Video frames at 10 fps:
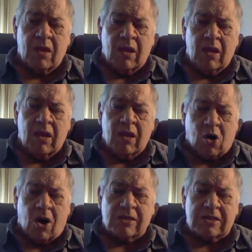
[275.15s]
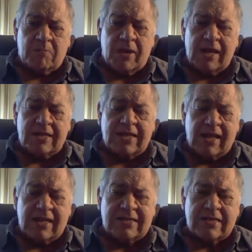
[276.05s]
I would call somebody and say,
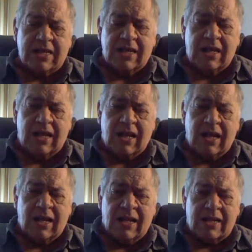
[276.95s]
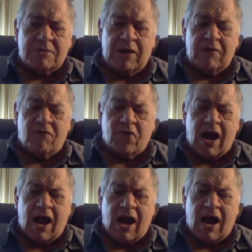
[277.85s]
listen, let's meet for an
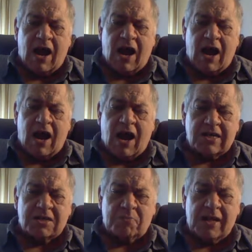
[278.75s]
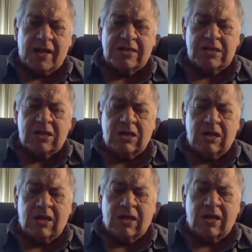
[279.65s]
hour at such and such a place.
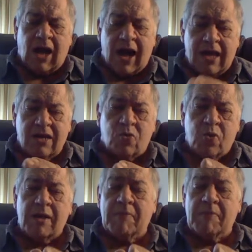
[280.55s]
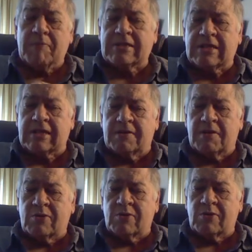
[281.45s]
I had to really be busy. It
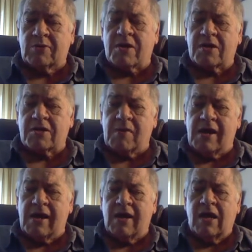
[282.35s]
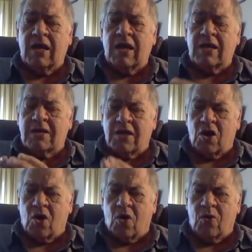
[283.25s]
was important to me to
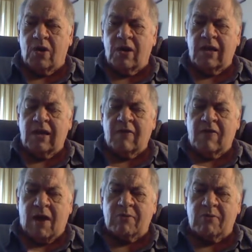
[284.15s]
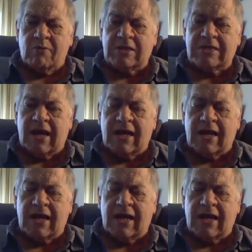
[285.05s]
know that I was busy.